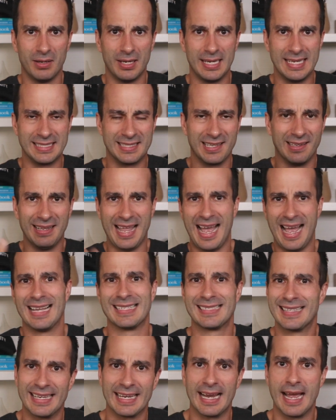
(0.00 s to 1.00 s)
is the
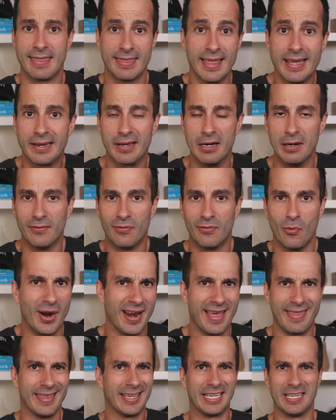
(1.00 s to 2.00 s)
last thing I think of when
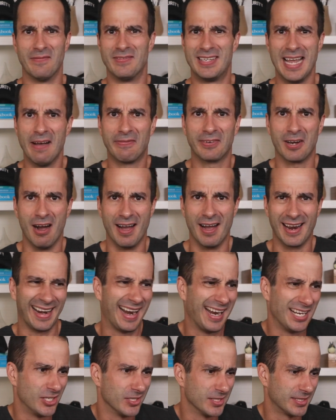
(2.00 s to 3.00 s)
I think of DEF CON, and
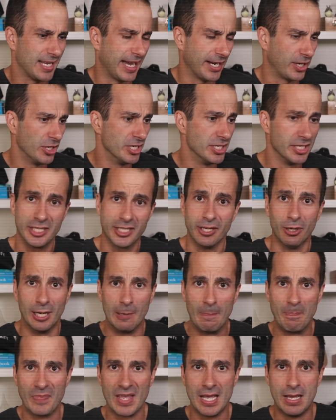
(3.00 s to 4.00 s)
I couldn't do
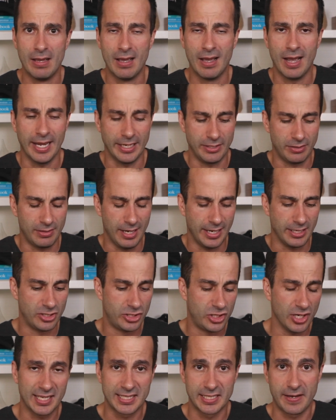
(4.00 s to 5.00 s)
it. I
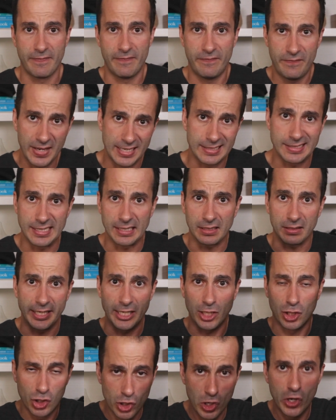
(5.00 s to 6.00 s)
just
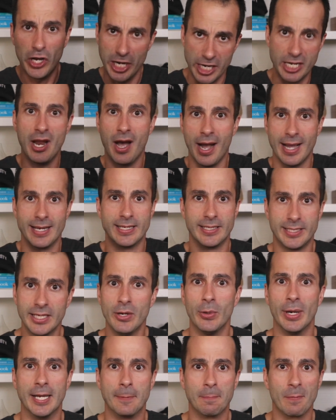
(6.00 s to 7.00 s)
physically could not
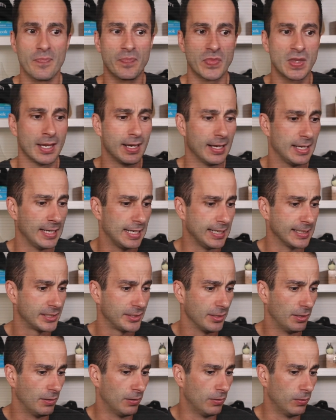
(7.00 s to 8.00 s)
do it.
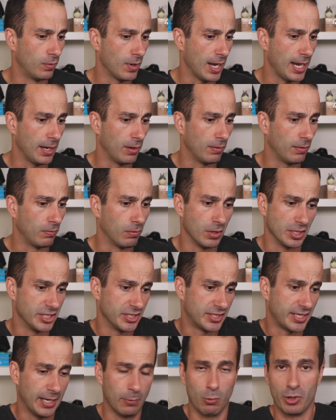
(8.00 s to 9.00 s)
So we're
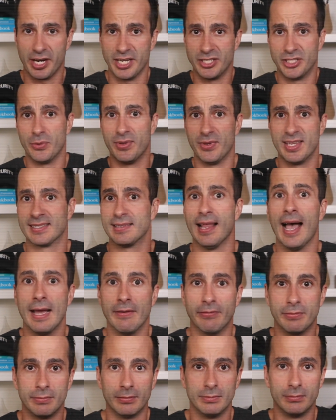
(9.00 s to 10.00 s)
gonna do this
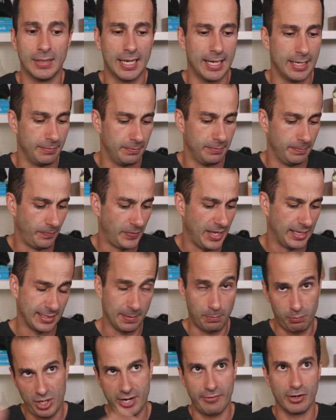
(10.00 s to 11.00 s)
live,
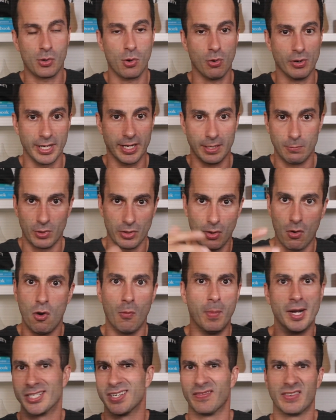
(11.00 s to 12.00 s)
except pre-recorded with a whole
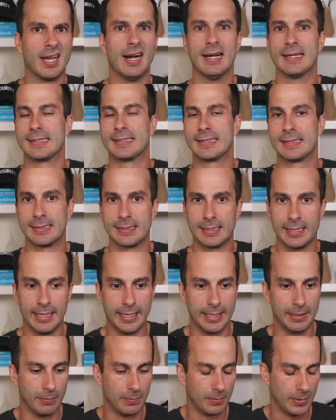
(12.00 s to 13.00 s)
bunch of cuts
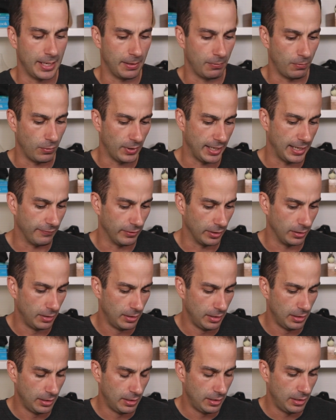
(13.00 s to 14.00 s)
and whatever.
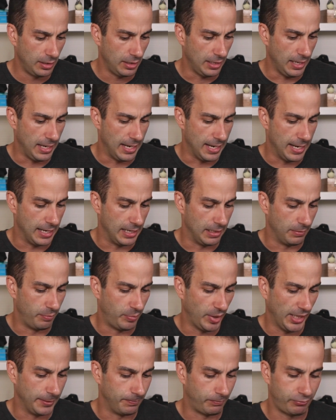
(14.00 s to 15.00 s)

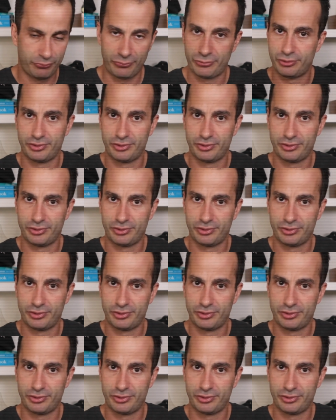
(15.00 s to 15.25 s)
But